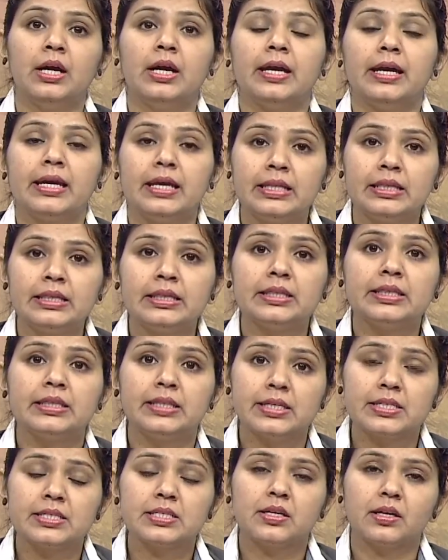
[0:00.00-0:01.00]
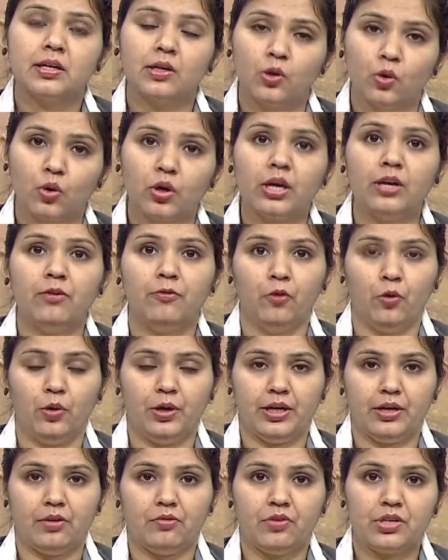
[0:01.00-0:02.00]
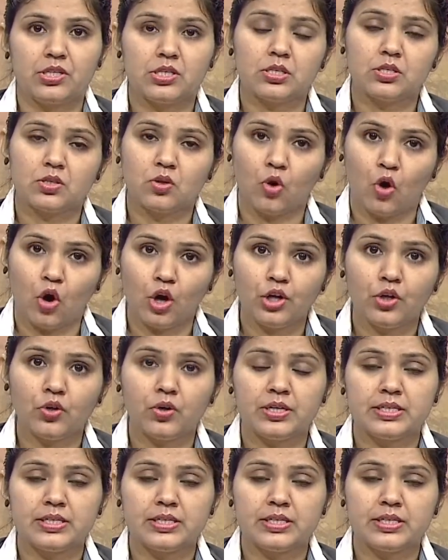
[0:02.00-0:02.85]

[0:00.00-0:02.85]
in this local folder which is on your